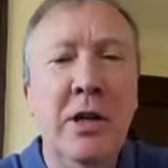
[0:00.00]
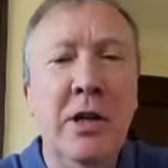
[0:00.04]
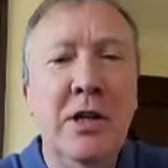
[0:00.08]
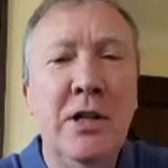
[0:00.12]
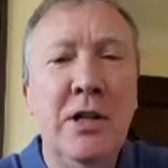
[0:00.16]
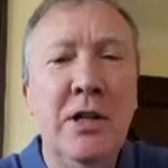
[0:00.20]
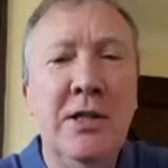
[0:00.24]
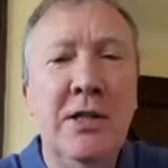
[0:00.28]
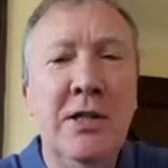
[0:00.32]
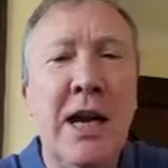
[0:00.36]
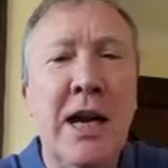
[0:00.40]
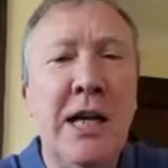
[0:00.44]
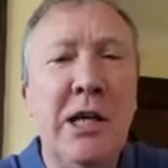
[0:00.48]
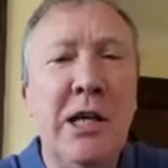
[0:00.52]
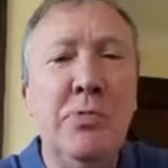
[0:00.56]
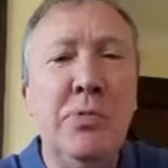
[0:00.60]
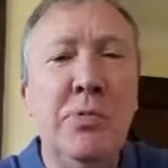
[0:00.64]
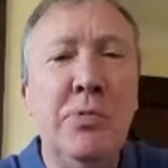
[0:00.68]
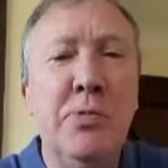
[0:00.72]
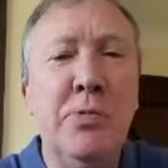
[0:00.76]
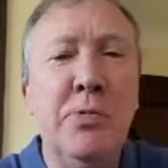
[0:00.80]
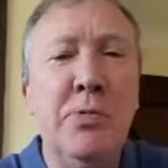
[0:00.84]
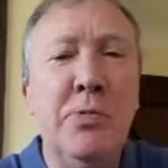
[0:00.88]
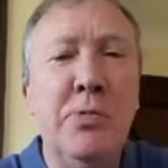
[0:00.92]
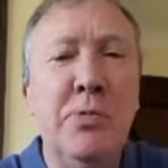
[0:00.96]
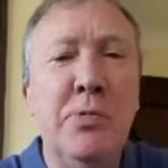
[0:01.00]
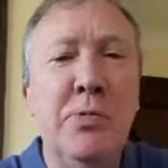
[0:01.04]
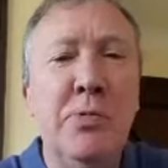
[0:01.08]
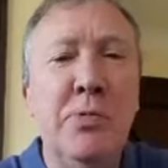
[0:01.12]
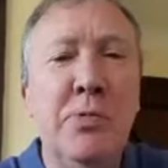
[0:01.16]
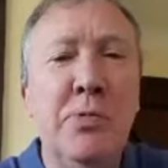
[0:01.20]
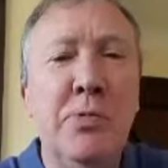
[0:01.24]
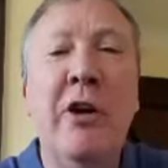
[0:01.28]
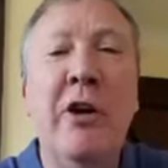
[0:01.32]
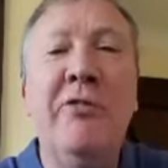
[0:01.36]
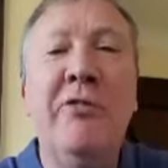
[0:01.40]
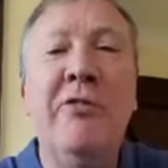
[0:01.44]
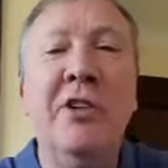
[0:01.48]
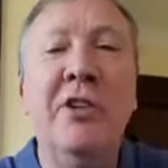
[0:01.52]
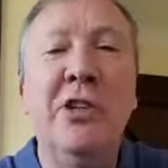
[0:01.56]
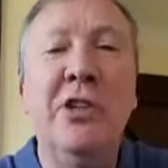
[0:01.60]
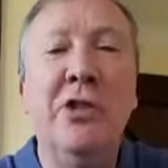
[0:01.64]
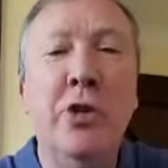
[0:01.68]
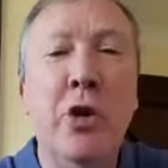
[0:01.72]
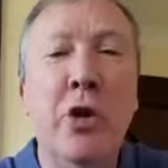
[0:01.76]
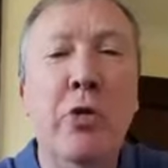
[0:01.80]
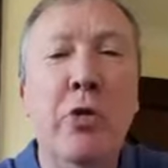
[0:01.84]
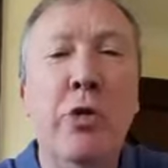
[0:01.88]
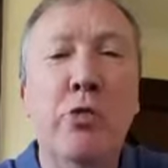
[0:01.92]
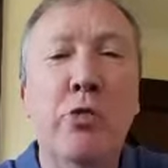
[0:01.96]
Sainsbury's were the toughest
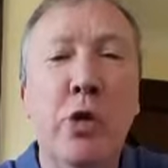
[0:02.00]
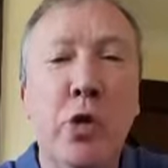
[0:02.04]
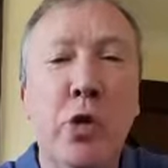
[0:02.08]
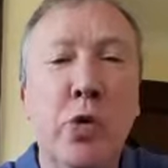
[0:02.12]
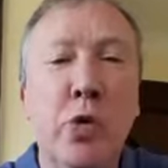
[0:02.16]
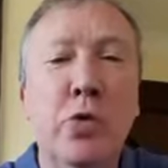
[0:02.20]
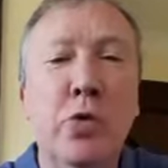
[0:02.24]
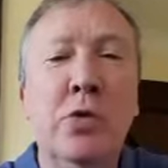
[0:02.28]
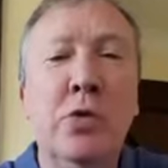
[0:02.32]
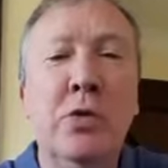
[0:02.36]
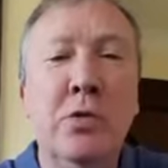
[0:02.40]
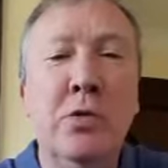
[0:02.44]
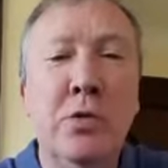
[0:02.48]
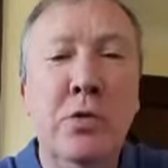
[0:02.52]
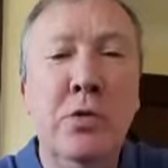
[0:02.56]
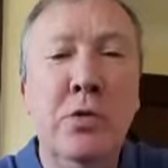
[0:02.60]
on the rules.